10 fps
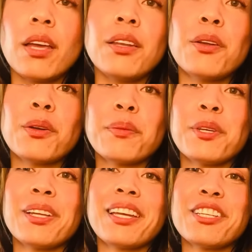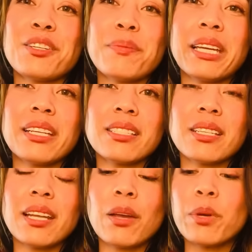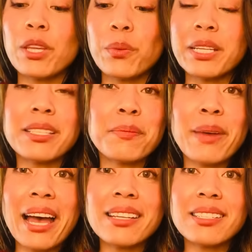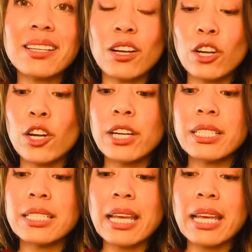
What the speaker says: No communication begins today with a recent past, a current,